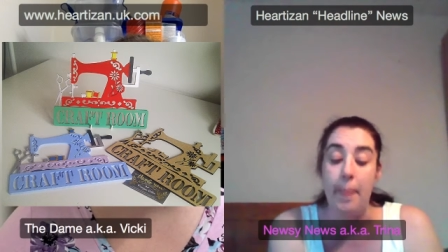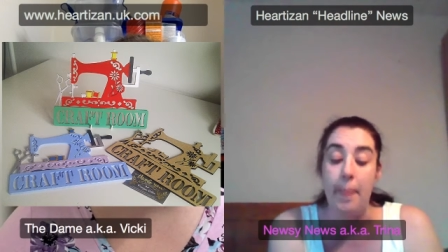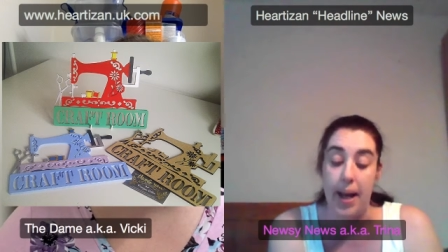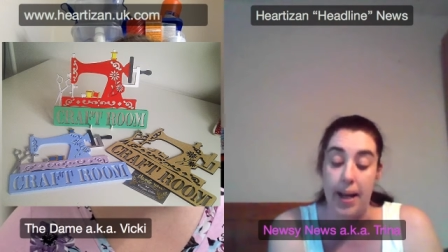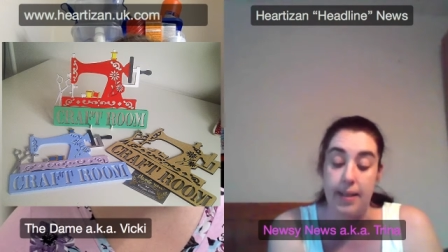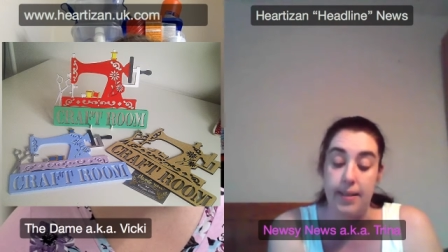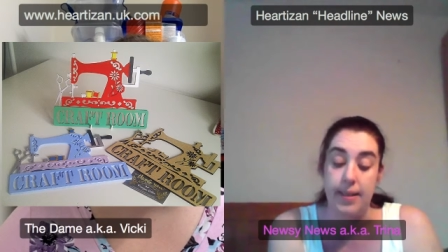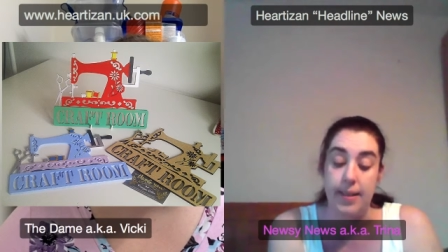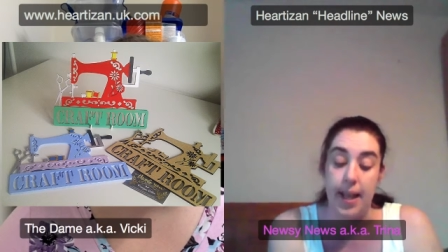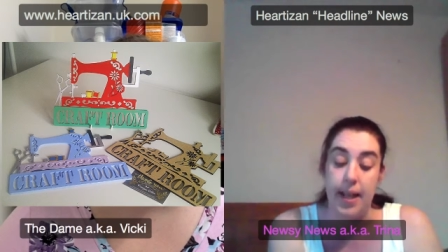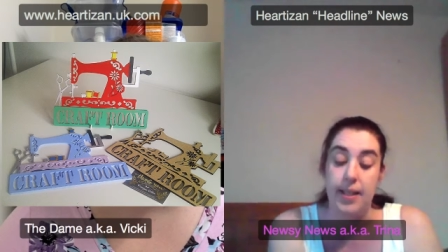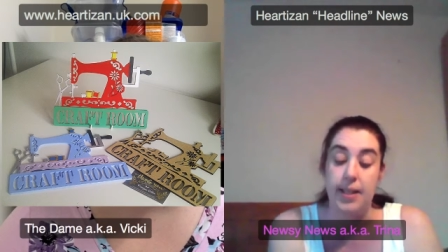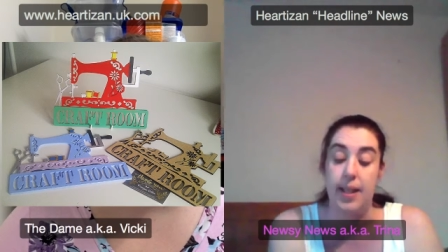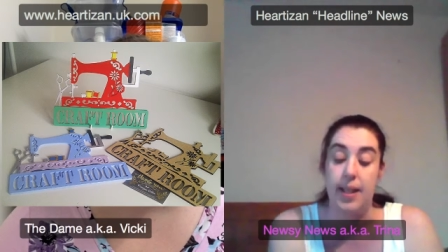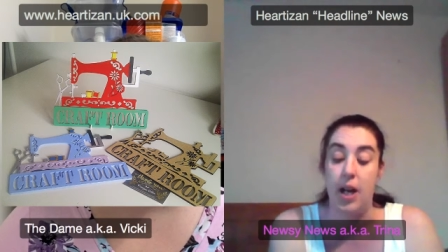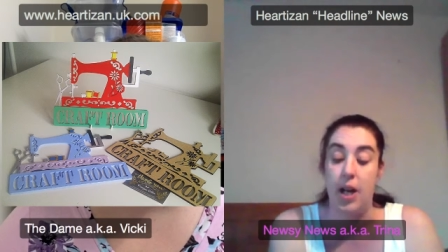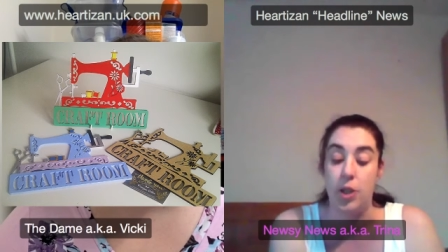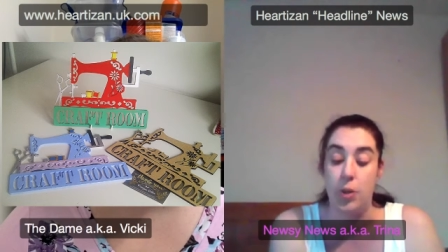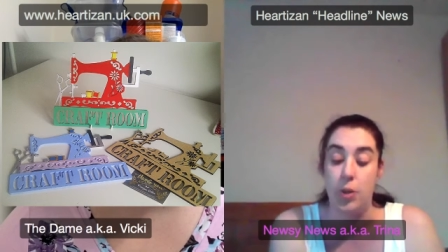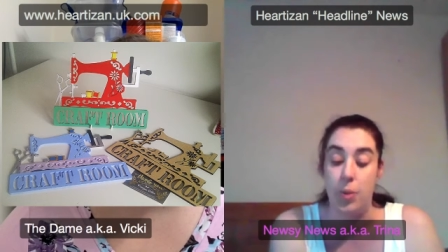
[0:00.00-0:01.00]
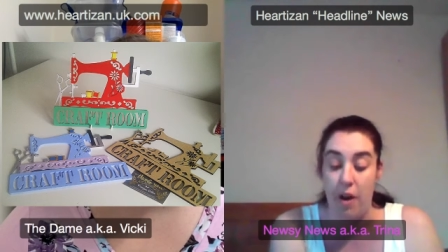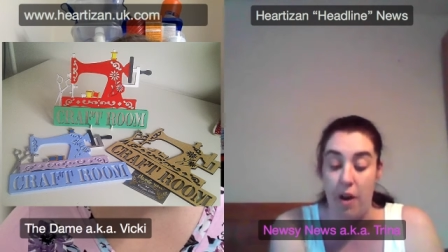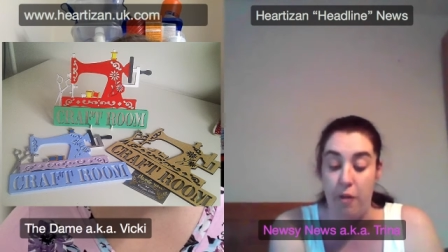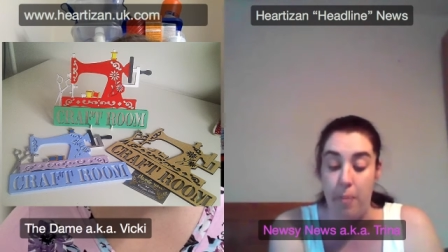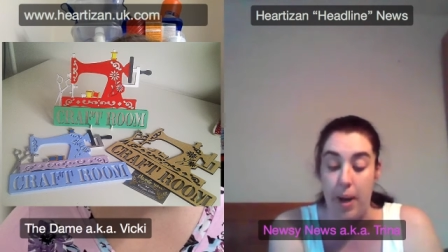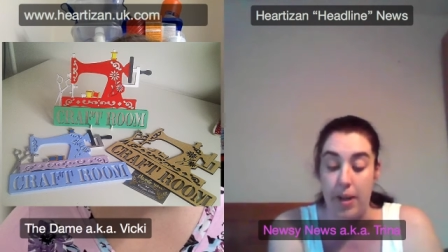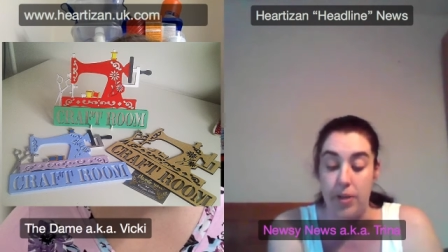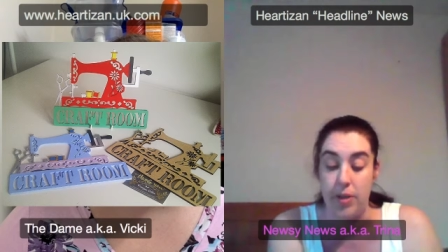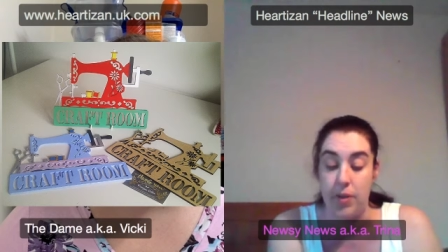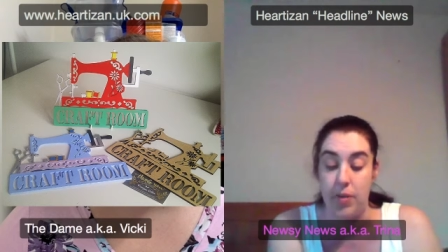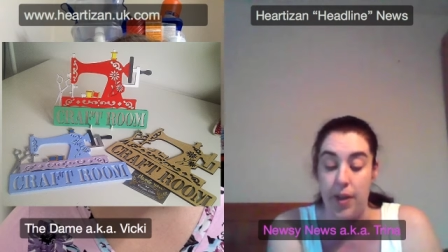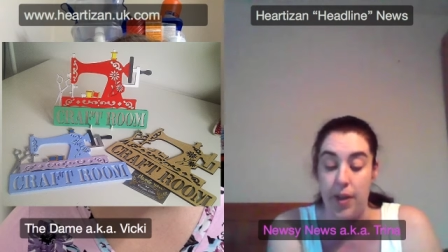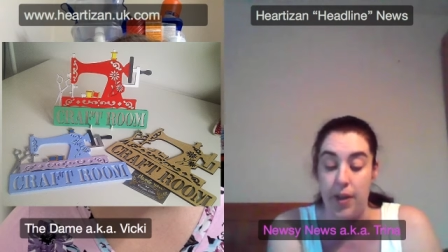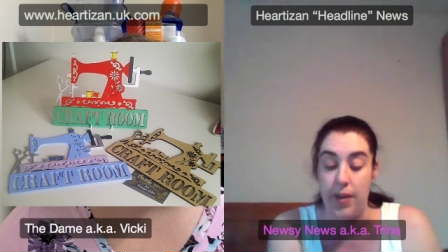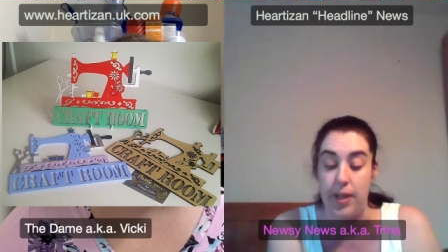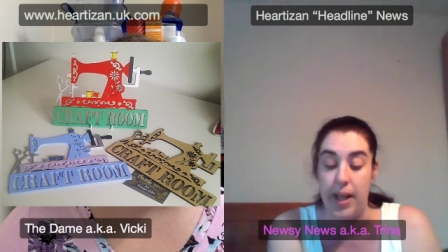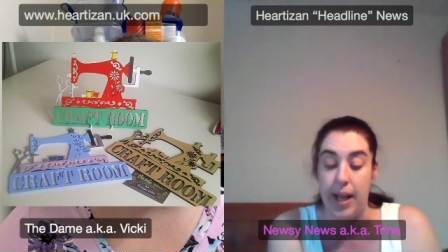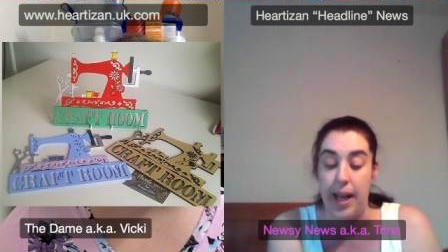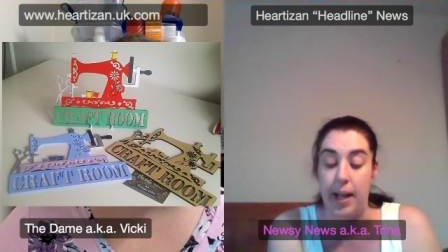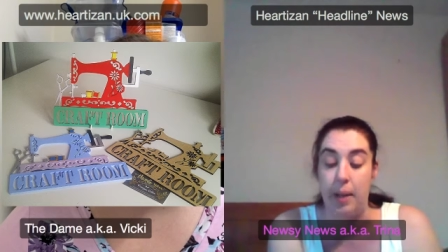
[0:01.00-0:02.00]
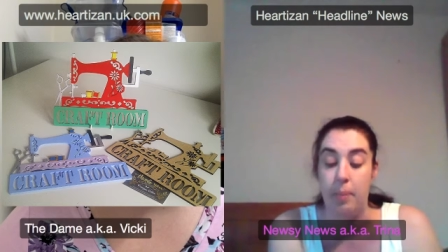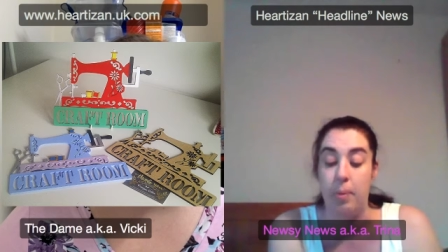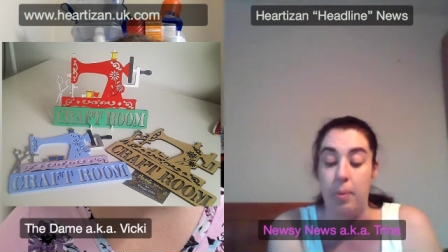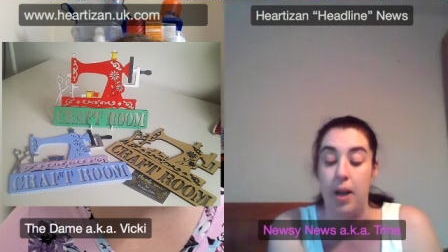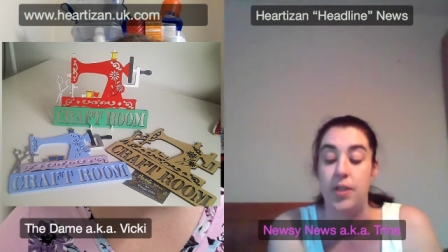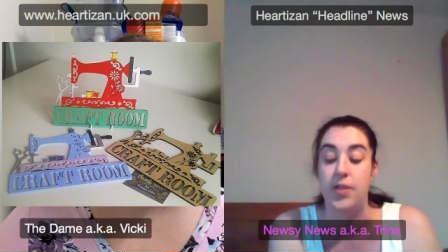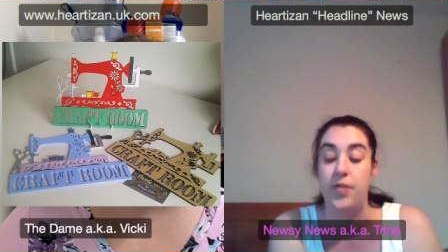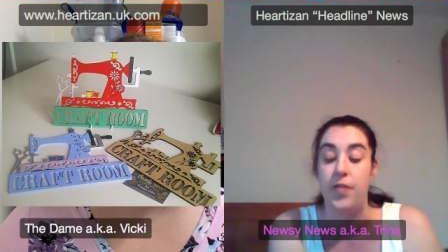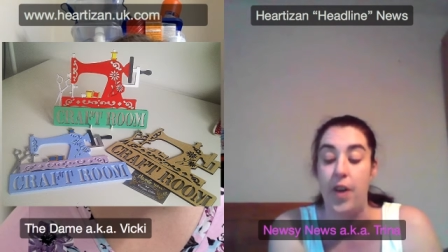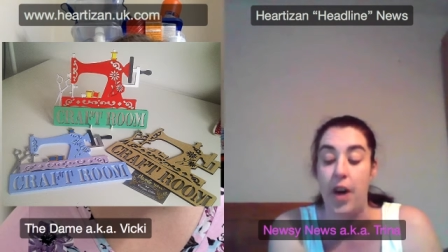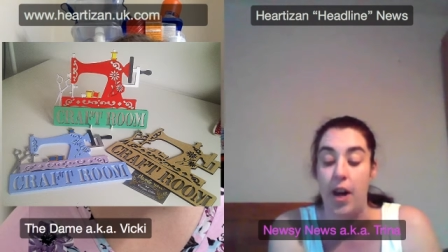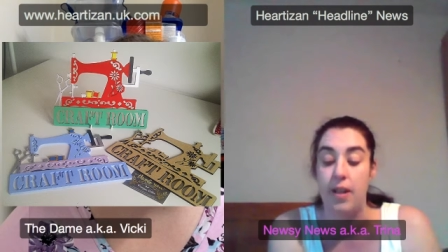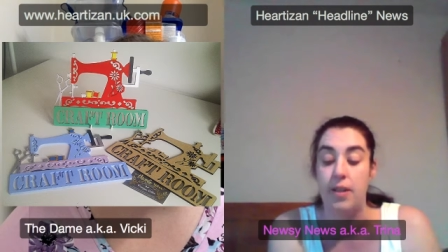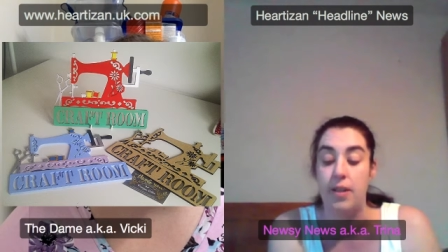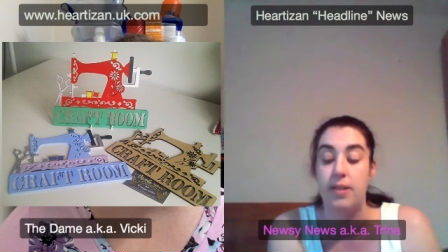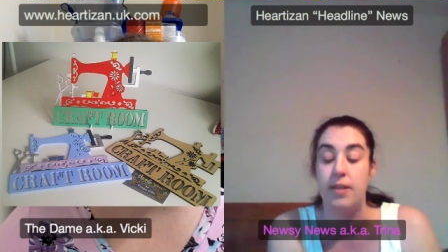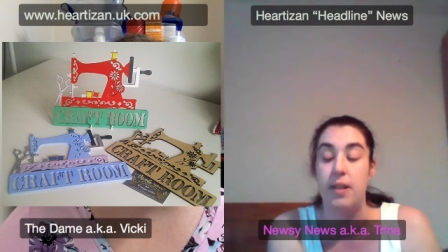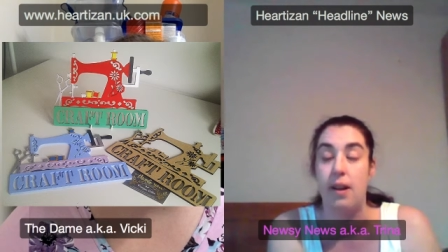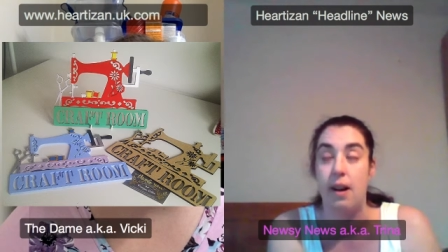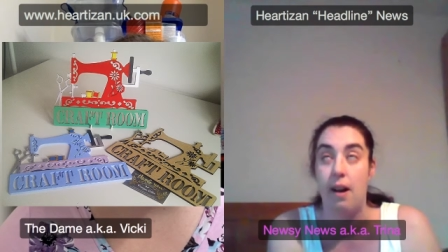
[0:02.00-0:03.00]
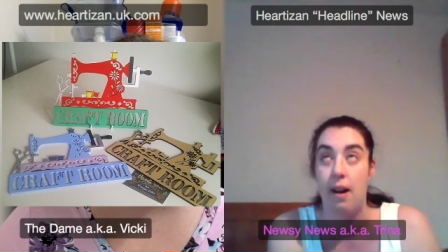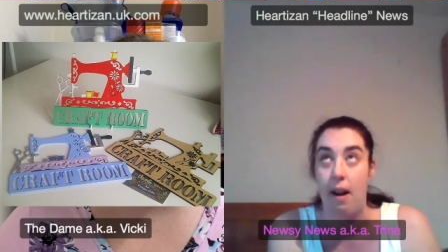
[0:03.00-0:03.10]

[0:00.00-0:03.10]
Painted, they are £12.50 plus first